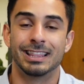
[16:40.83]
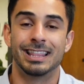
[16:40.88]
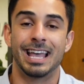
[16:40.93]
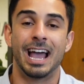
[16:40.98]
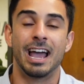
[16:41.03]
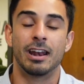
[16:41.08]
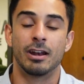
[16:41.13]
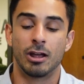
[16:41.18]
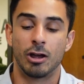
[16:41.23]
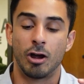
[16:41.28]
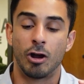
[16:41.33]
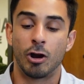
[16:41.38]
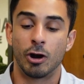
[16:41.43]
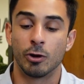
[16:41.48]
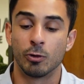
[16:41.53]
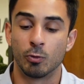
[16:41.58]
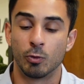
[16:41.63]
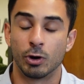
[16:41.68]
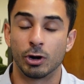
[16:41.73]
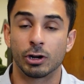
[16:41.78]
that
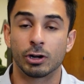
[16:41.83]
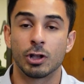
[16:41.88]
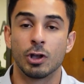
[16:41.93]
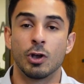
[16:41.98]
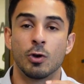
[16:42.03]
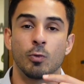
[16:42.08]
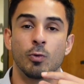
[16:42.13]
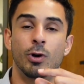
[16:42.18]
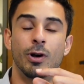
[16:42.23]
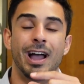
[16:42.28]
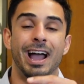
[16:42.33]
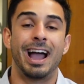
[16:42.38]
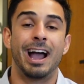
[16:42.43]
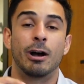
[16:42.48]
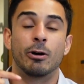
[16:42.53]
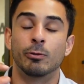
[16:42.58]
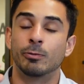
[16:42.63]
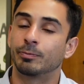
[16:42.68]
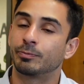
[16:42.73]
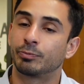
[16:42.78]
hard work will
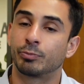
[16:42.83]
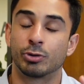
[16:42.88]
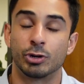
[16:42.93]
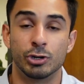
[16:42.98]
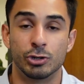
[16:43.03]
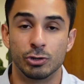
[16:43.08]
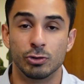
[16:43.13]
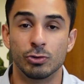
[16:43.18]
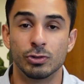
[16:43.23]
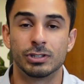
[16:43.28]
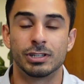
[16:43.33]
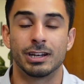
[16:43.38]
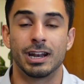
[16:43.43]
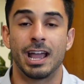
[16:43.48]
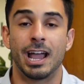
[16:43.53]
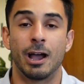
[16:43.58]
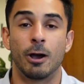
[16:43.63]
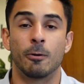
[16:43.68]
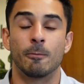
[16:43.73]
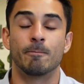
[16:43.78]
outproduce and
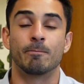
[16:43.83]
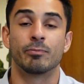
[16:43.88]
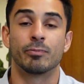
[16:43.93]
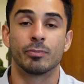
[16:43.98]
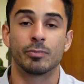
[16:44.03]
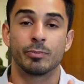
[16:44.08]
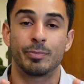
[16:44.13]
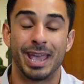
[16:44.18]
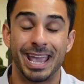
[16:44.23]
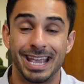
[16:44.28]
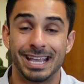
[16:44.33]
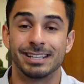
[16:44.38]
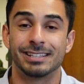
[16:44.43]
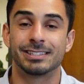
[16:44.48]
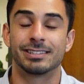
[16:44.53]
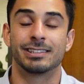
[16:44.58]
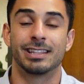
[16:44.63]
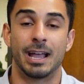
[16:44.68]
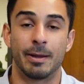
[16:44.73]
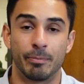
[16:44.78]

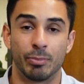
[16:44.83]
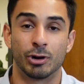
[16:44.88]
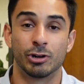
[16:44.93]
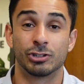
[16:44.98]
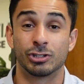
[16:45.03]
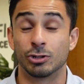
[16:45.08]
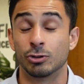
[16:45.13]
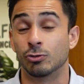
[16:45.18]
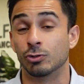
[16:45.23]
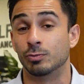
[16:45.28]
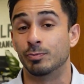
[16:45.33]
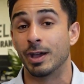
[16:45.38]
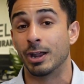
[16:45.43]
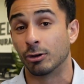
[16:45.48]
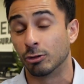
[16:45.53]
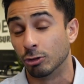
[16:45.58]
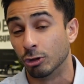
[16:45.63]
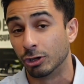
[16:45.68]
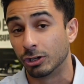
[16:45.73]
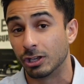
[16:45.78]
outpace that person who's
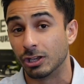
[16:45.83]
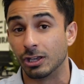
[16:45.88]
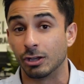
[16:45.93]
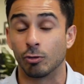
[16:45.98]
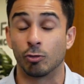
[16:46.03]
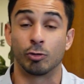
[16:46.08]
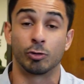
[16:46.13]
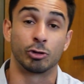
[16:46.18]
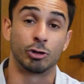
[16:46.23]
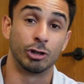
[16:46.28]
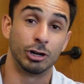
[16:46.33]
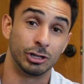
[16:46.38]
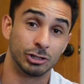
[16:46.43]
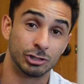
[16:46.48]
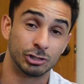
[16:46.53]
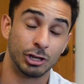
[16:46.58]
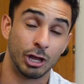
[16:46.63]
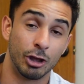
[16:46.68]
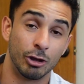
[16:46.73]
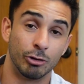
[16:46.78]
better looking or good at
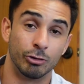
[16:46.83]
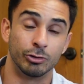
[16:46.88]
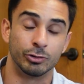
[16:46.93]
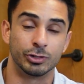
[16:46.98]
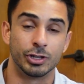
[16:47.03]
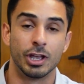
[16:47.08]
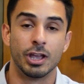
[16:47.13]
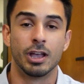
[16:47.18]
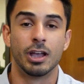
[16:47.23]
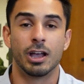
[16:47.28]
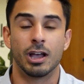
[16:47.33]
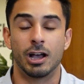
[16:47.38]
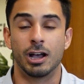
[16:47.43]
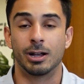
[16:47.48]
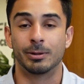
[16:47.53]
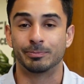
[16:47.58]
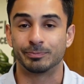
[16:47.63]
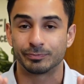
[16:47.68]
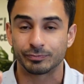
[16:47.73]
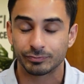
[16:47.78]
sales
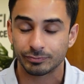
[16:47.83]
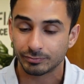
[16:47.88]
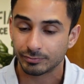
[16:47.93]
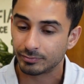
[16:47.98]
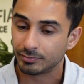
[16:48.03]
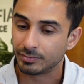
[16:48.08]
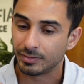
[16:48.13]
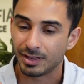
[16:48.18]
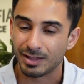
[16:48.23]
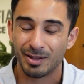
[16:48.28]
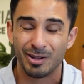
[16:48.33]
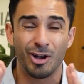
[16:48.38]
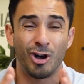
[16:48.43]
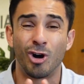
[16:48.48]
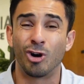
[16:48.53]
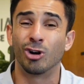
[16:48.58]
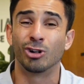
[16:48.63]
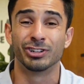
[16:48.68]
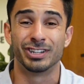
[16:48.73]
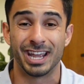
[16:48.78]

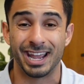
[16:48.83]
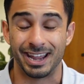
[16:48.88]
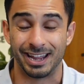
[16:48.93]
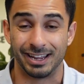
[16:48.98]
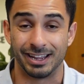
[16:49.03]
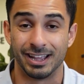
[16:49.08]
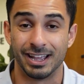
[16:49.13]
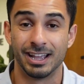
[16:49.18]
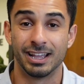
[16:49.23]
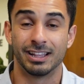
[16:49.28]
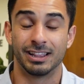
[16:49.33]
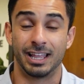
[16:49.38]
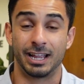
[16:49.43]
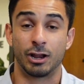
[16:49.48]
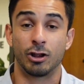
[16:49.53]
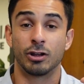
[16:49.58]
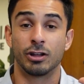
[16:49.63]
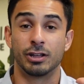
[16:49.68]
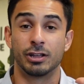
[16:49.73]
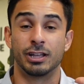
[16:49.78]
all day.
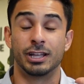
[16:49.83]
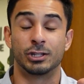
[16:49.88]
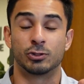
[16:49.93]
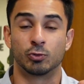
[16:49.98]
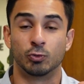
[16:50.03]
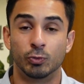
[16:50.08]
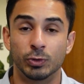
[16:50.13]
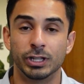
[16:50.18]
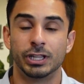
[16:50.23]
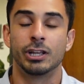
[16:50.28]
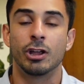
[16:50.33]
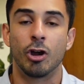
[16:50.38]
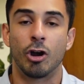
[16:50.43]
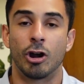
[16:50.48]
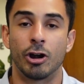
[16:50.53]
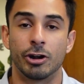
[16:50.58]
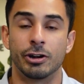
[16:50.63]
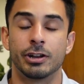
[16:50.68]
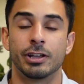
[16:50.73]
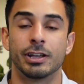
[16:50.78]
Like, it's really
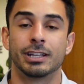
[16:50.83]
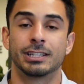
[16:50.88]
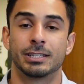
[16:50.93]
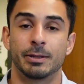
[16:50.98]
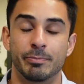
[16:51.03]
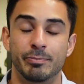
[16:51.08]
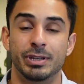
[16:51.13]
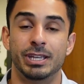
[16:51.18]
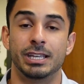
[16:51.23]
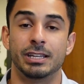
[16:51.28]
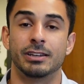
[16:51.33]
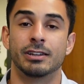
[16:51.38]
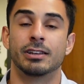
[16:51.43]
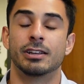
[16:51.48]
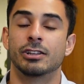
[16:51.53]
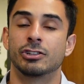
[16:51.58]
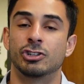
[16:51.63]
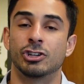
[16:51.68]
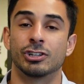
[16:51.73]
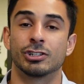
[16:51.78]
hard to beat
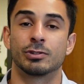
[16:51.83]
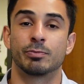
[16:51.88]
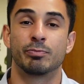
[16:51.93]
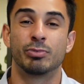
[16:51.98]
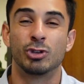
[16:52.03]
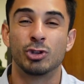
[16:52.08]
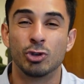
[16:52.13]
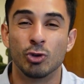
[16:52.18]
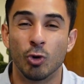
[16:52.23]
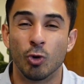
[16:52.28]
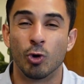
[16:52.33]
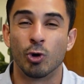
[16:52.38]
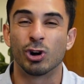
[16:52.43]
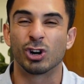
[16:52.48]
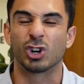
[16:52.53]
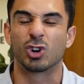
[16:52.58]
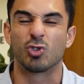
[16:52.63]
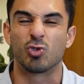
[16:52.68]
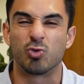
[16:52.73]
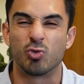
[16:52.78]
just
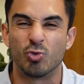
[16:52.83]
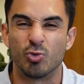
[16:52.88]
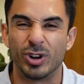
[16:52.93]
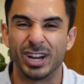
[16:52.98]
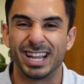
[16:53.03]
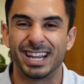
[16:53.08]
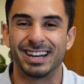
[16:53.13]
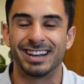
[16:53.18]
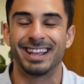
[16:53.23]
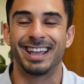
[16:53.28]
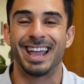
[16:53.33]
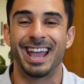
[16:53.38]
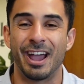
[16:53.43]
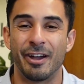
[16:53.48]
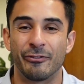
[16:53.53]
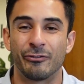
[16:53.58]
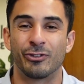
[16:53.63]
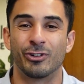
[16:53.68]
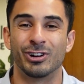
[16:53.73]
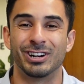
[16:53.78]
pure grit,
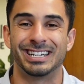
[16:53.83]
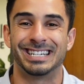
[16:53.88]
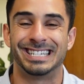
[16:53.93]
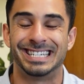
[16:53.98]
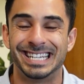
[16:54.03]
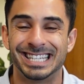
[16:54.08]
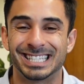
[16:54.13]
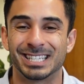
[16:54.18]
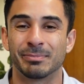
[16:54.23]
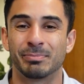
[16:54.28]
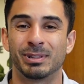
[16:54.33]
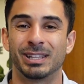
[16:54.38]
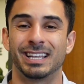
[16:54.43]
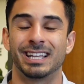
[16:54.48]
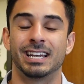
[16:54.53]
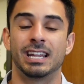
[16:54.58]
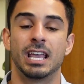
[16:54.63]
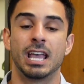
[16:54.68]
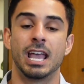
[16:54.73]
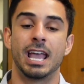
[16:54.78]
effort,
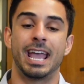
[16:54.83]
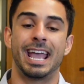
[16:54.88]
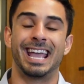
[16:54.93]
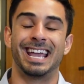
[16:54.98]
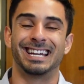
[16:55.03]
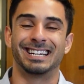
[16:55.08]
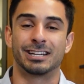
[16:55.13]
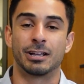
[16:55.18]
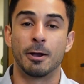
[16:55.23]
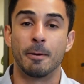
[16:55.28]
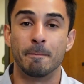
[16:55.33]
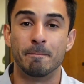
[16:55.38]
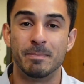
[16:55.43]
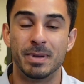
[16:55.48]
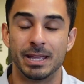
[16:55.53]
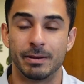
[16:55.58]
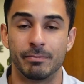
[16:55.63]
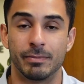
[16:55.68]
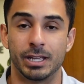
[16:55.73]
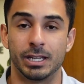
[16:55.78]
discipline, and
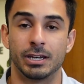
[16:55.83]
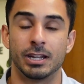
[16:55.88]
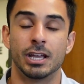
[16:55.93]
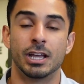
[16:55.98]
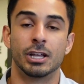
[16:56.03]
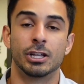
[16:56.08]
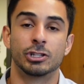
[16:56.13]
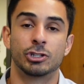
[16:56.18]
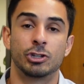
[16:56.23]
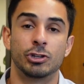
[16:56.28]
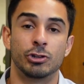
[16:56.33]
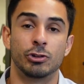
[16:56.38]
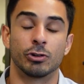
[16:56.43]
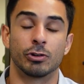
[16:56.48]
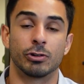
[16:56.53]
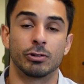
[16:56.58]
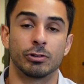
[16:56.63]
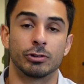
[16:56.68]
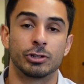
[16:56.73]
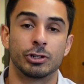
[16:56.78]
commitment to
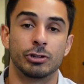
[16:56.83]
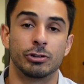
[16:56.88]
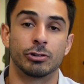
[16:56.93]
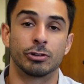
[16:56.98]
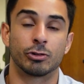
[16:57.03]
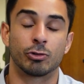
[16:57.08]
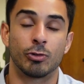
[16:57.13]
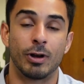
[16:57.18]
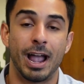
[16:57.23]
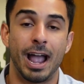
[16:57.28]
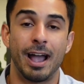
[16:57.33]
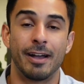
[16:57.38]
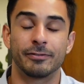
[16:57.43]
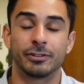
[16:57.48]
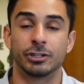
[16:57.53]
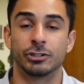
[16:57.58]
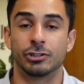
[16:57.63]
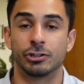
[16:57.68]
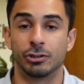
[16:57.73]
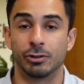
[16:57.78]
your craft
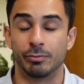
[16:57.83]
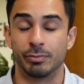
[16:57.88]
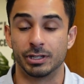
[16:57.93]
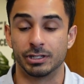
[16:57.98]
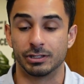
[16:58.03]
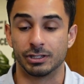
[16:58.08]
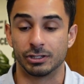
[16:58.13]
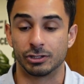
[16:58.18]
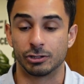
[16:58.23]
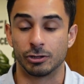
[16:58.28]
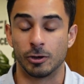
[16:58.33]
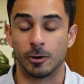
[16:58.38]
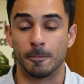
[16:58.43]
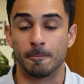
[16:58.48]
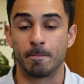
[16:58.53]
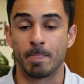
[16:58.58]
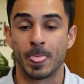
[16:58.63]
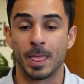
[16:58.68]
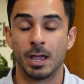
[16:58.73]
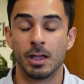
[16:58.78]
and to your business.
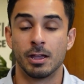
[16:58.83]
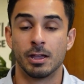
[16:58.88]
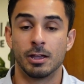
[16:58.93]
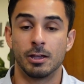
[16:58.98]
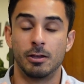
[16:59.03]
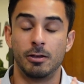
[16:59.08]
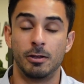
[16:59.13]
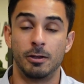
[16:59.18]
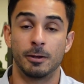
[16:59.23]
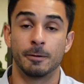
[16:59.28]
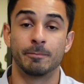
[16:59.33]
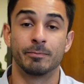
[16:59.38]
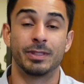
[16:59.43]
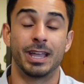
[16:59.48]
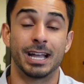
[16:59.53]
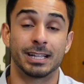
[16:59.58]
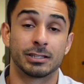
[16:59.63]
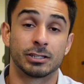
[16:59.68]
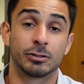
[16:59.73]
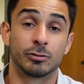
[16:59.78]
So
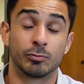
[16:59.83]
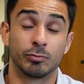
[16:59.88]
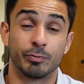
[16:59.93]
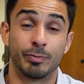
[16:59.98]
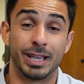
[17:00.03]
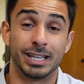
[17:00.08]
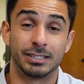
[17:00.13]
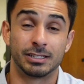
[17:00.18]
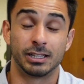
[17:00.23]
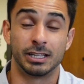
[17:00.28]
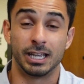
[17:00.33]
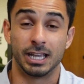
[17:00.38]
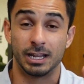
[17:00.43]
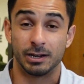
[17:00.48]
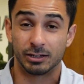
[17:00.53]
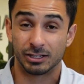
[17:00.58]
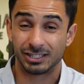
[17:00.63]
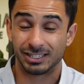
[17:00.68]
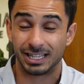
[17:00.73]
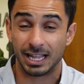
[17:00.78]
that's basically
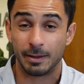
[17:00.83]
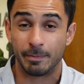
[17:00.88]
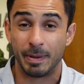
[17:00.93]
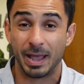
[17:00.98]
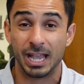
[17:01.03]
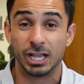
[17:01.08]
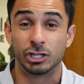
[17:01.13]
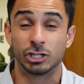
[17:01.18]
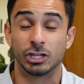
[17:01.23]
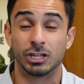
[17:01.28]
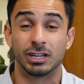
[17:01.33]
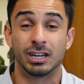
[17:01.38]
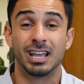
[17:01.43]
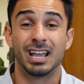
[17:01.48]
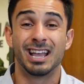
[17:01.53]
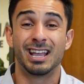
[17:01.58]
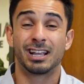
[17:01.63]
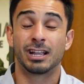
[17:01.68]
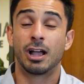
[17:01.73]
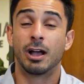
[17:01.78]
it. Stay patient.
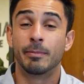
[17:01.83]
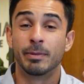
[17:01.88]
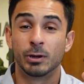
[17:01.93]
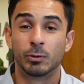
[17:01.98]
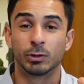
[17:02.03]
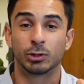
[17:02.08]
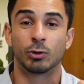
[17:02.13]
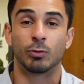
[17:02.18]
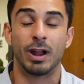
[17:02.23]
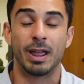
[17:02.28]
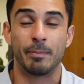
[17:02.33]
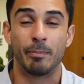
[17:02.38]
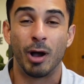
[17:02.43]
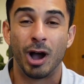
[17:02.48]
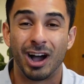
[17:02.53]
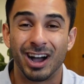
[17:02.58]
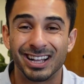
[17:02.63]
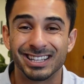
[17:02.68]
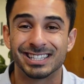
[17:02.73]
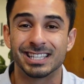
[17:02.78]
Come in with the right
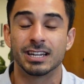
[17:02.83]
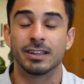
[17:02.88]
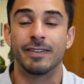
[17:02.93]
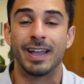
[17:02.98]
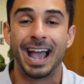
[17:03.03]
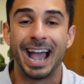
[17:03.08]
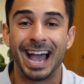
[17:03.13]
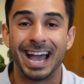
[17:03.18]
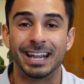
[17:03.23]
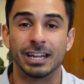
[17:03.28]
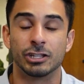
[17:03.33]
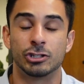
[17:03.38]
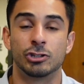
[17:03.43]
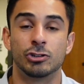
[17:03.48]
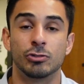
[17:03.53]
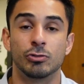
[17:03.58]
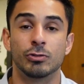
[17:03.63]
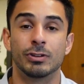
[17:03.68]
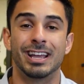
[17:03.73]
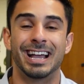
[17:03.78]
positive
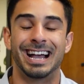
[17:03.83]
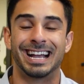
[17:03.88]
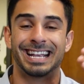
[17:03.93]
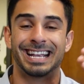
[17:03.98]
attitude, a